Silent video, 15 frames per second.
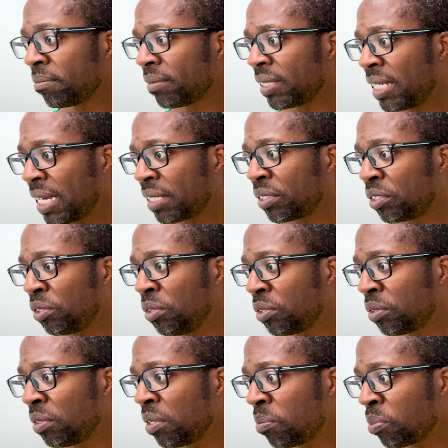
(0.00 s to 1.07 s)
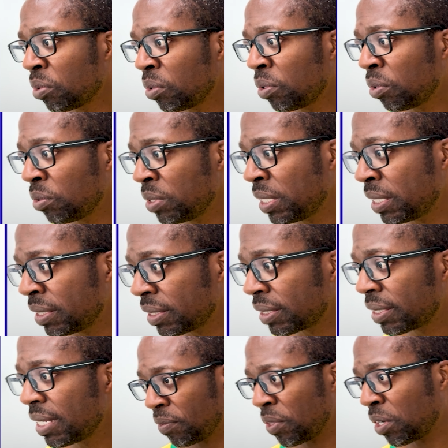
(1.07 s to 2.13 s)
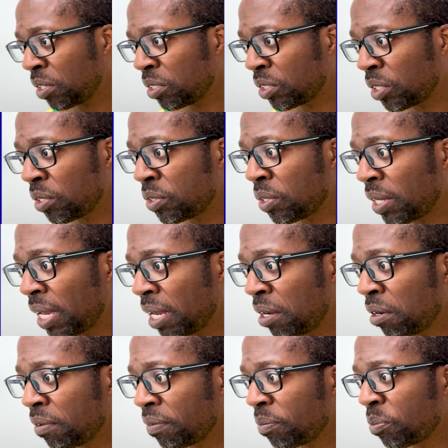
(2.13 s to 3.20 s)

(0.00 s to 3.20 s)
Yes, due to the broad audience for the Contoso kickoff.